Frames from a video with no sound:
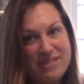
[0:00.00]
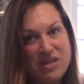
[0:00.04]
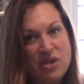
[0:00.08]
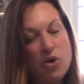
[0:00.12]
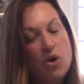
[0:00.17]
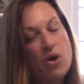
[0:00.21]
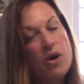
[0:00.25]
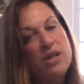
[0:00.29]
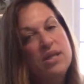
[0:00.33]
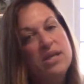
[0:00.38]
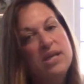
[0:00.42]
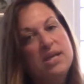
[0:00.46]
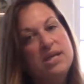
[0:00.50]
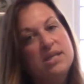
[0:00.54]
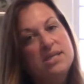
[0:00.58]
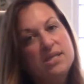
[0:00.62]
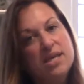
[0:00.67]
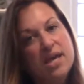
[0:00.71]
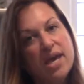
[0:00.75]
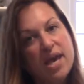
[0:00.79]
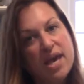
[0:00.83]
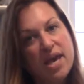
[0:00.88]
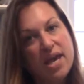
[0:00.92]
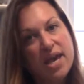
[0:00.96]
Garlic is
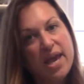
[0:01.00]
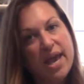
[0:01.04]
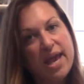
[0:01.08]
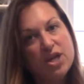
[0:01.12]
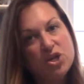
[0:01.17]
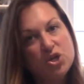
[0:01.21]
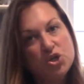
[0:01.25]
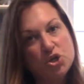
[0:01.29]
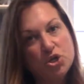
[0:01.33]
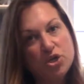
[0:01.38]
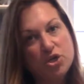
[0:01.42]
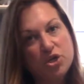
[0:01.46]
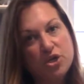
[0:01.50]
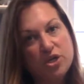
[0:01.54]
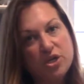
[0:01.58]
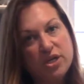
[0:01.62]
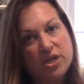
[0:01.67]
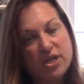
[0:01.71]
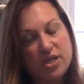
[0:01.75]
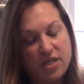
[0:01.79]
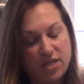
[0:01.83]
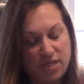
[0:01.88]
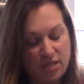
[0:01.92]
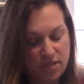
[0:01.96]
king and
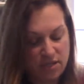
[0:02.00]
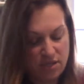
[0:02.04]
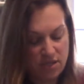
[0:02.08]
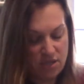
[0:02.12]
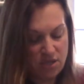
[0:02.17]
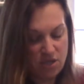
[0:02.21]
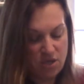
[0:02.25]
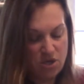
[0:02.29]
sugar is